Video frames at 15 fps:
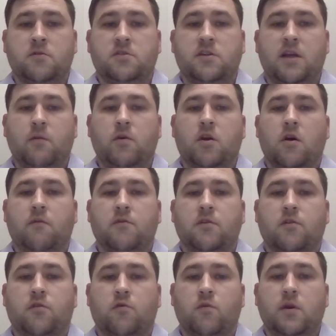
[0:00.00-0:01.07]
Today we cover
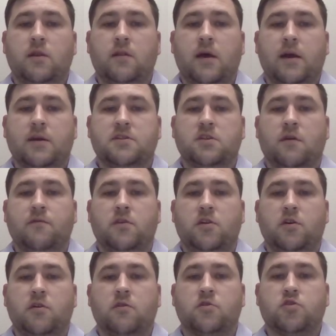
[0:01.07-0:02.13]
the 3 legs of the
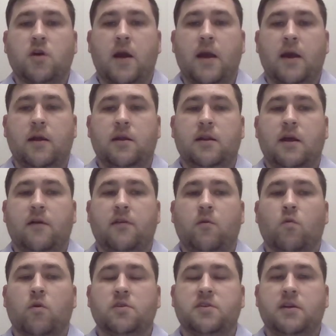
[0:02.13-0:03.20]
nuclear triad and how they
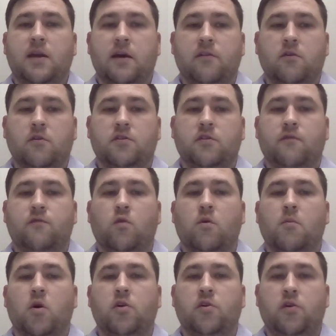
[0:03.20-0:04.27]
work together to
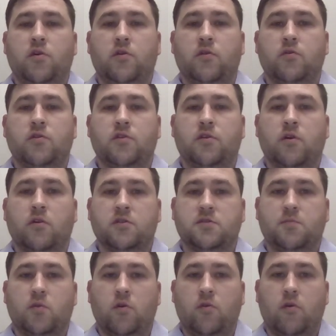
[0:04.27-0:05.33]
form our nuclear deterrence
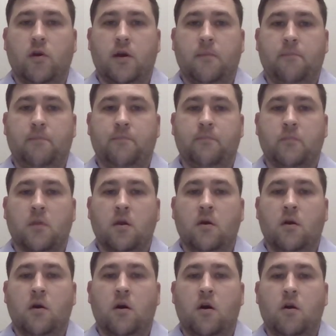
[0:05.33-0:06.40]

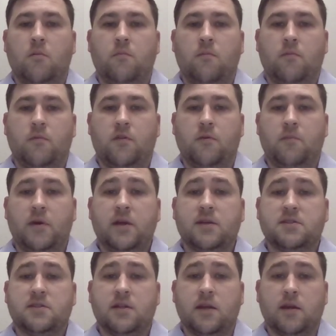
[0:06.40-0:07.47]
program. The
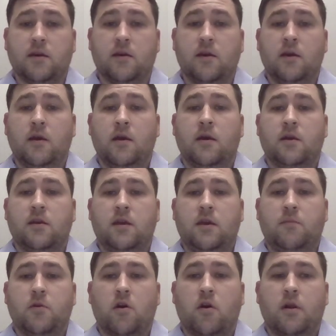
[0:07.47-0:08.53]
biggest thing
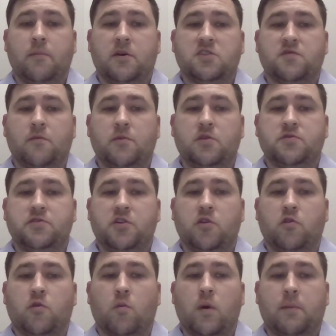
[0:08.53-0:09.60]
keeping our enemies from using
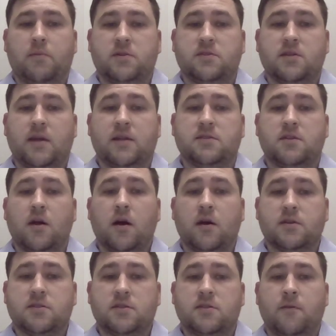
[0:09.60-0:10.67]
nuclear weapons against
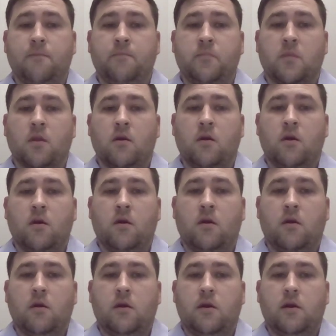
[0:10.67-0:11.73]
us
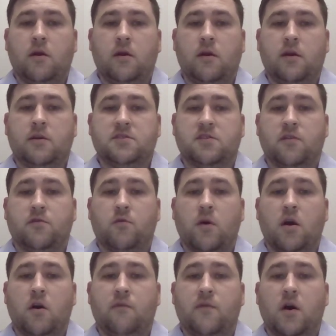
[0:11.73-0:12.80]
is the
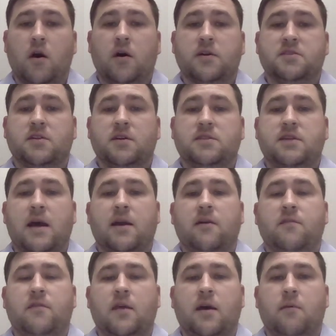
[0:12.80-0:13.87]
threat of us
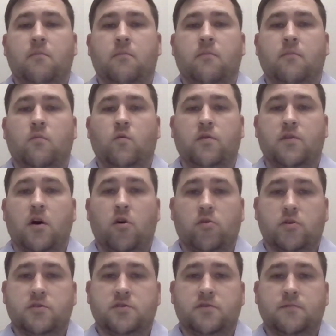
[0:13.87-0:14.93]
attacking them with
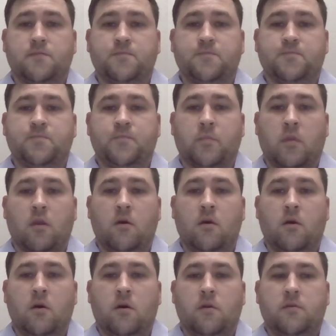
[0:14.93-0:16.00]
ours.
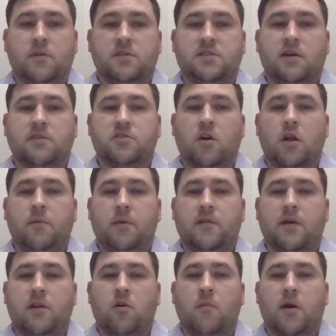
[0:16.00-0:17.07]
This tells our enemy
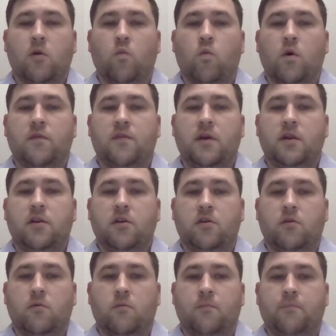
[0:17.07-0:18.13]
that no matter what they
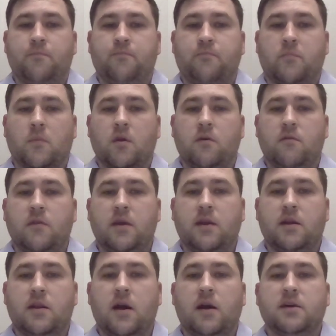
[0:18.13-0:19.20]
do, they
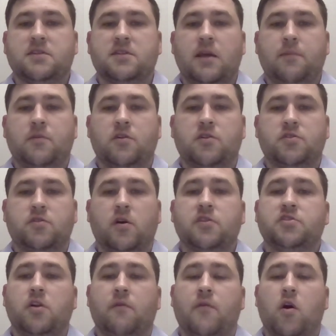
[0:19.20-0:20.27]
cannot escape the
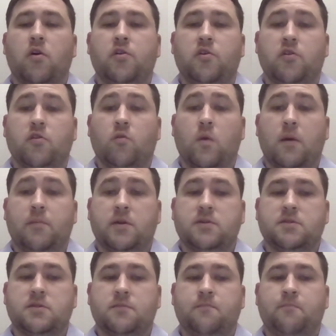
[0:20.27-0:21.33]
destruction of our nuclear
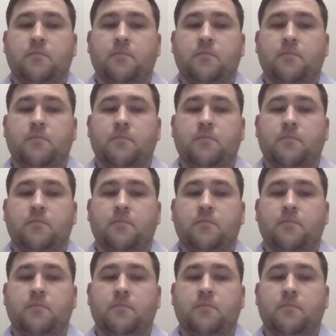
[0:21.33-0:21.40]
weapons.